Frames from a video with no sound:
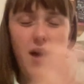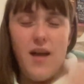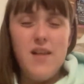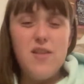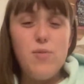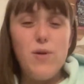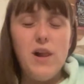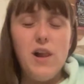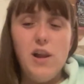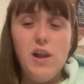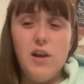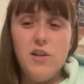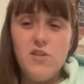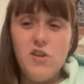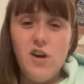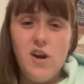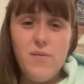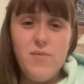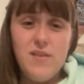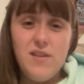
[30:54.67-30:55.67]
it's been a long
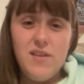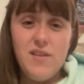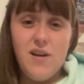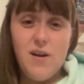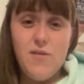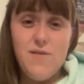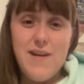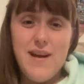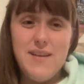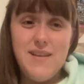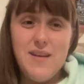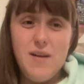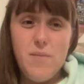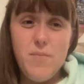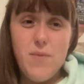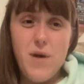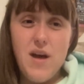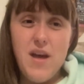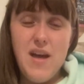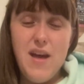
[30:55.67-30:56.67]
time since I read it.
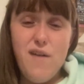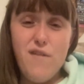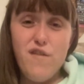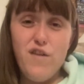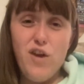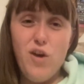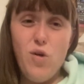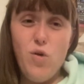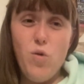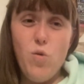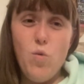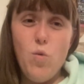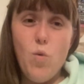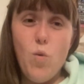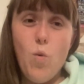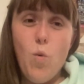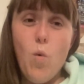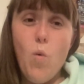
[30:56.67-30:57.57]
But if you